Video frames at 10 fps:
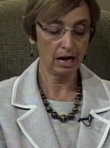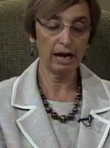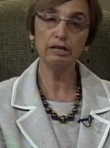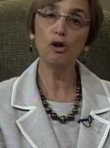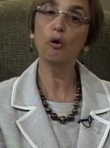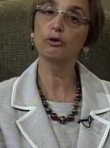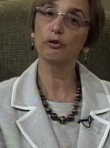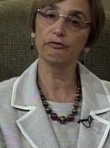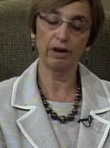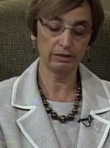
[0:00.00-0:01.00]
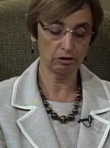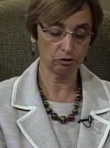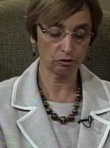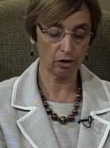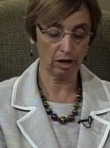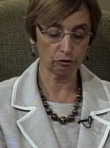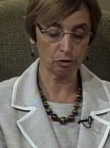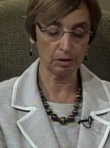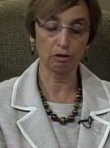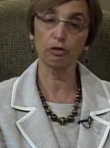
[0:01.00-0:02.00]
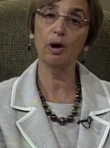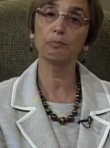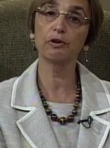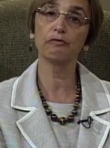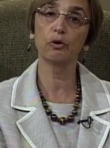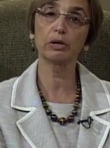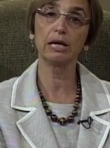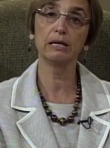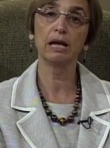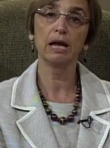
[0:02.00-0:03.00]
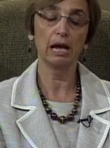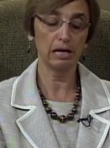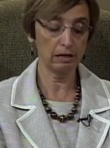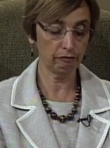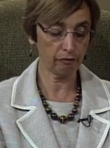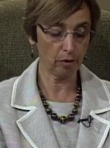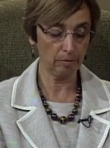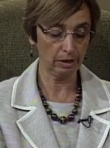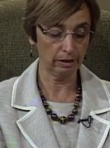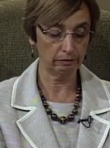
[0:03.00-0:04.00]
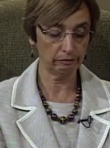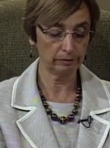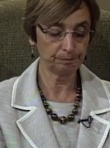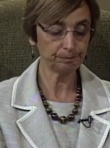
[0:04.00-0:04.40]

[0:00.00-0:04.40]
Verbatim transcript: I know you'll find his talk to be thought provoking and informative.